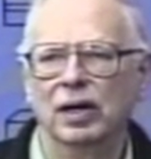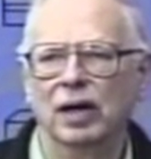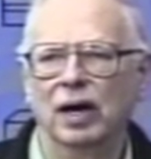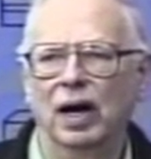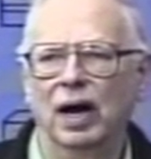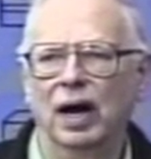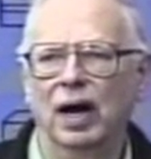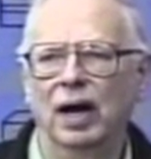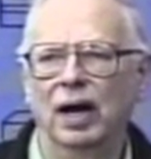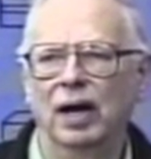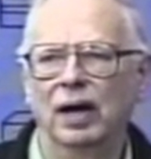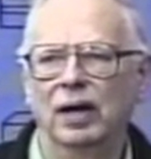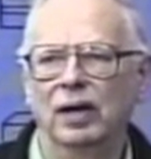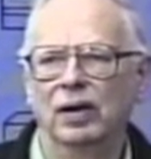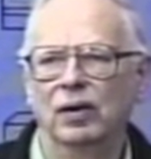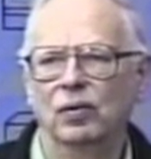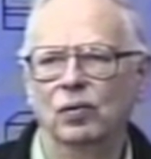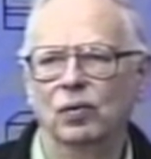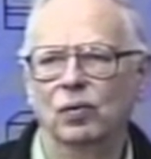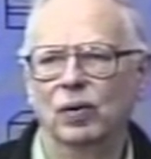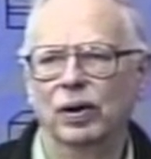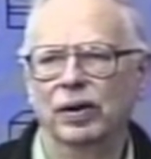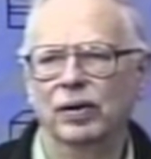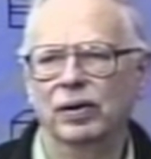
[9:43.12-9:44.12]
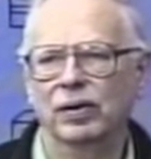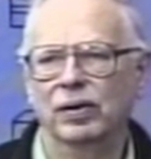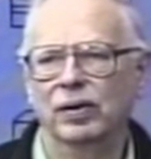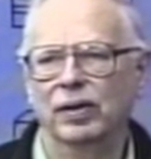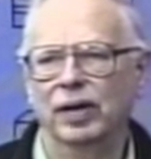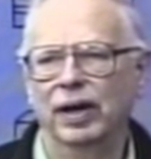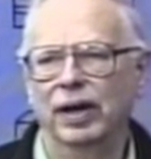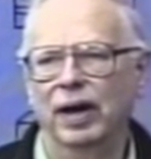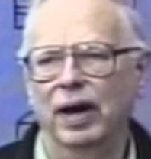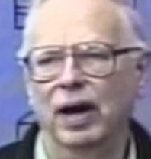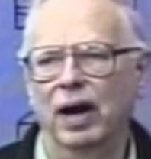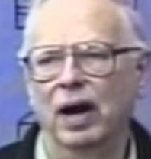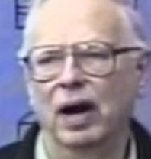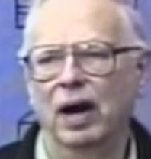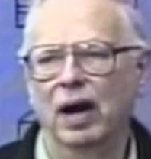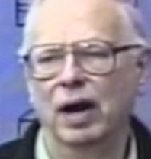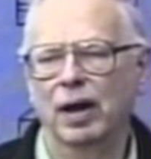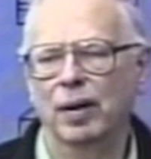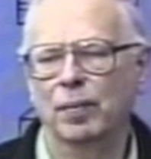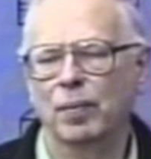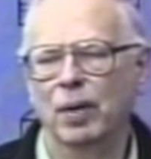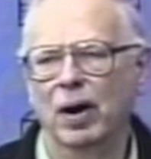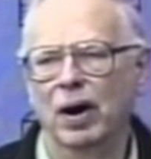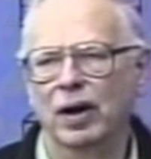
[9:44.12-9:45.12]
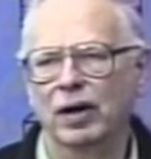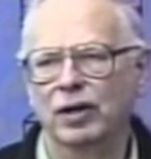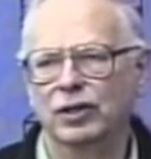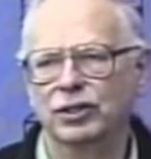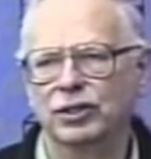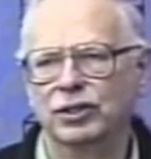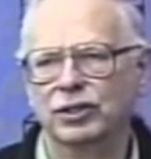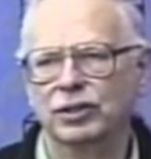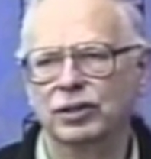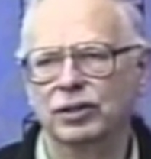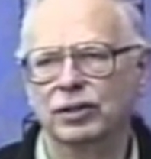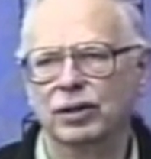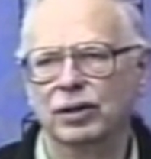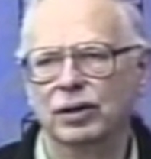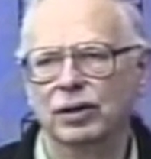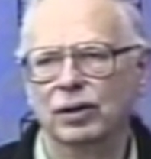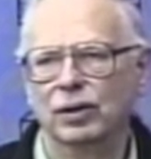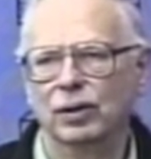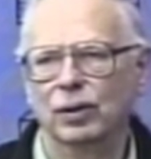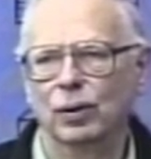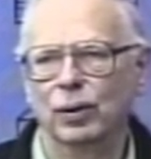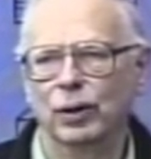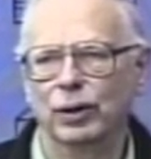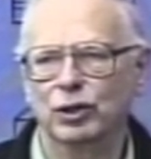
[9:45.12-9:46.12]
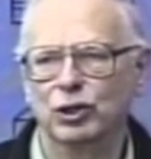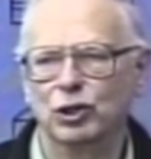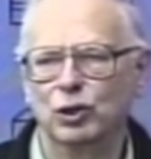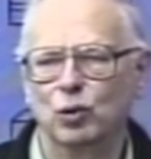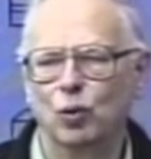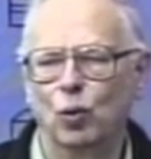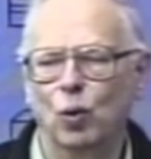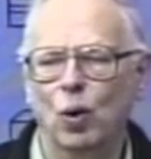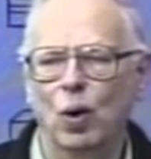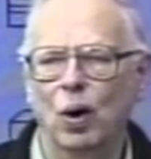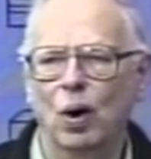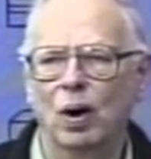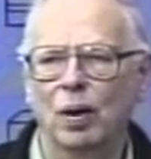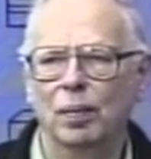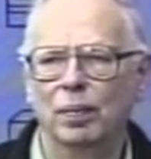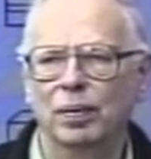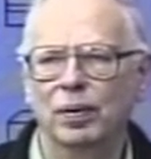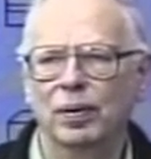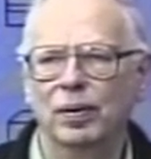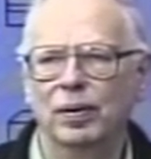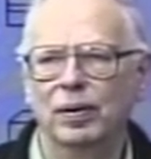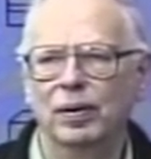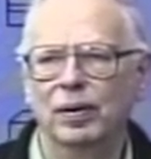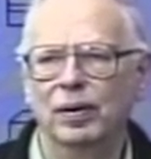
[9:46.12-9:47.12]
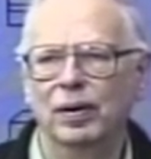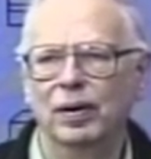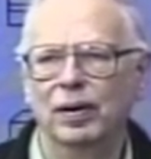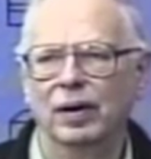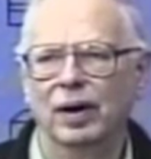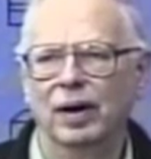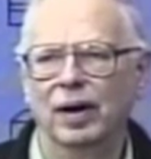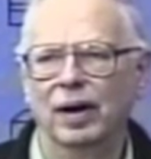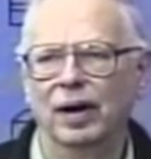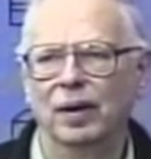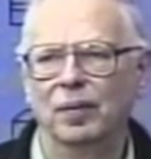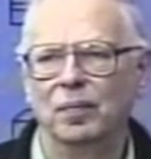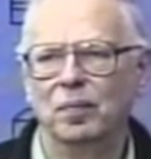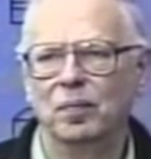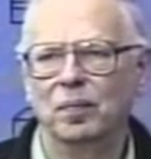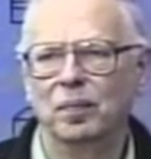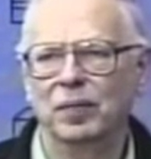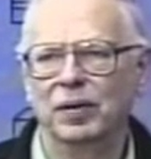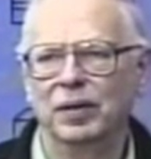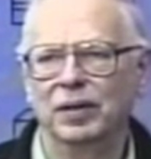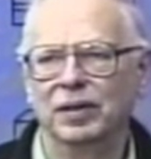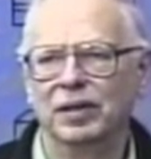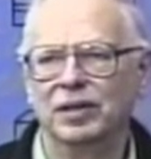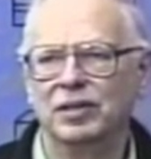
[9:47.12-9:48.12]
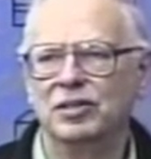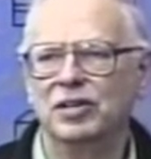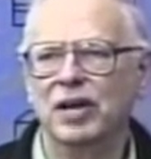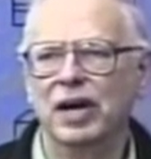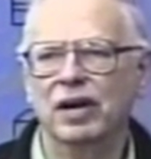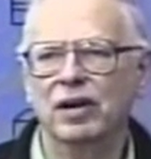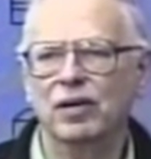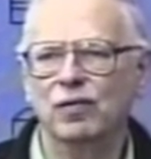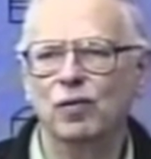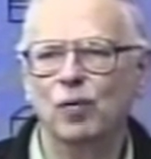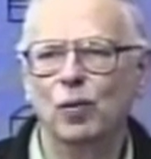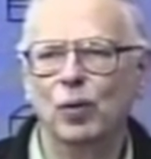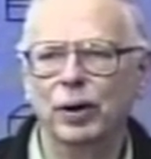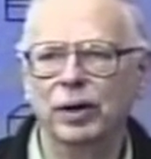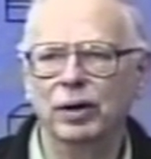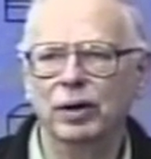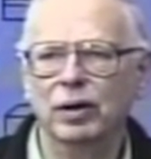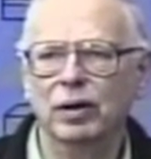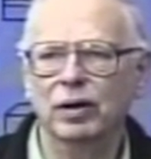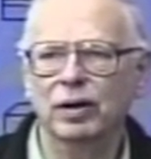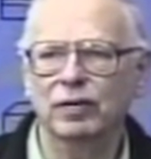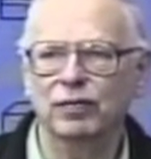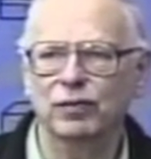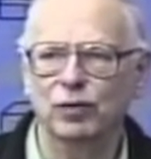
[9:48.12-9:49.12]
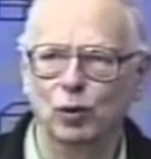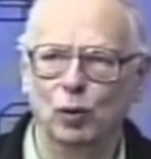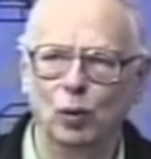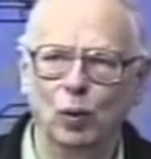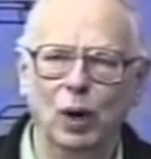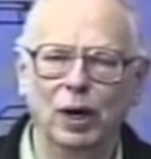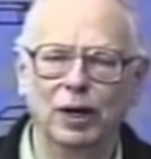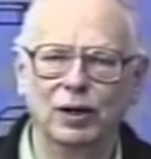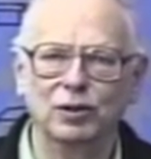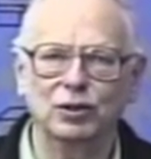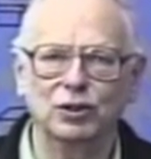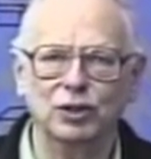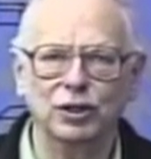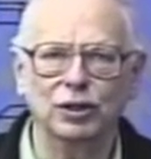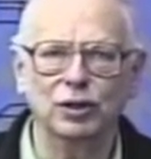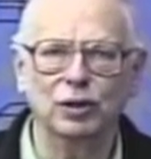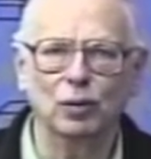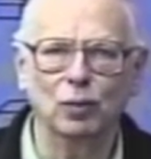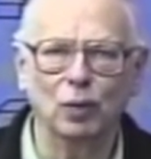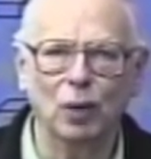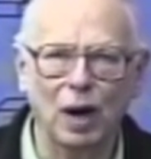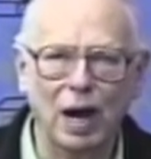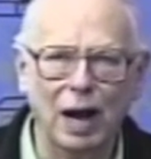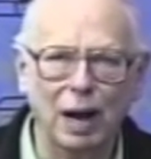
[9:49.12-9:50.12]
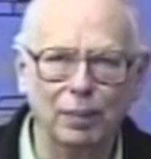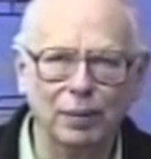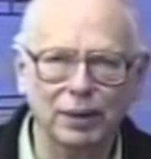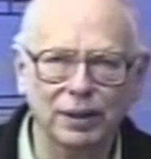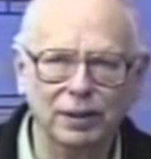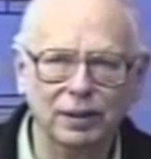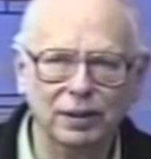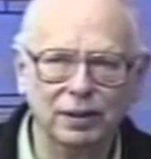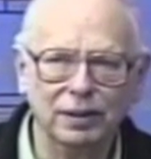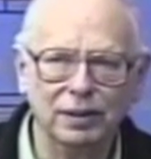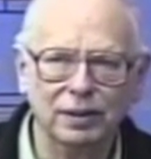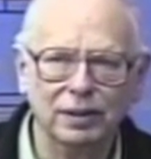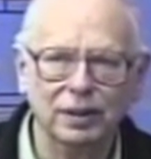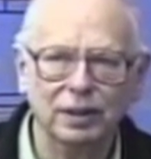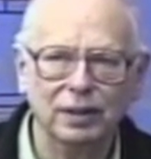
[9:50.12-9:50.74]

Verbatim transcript: uh, whether they are a marsh or a swamp, uh, in the dead of winter, if you want to see a robin,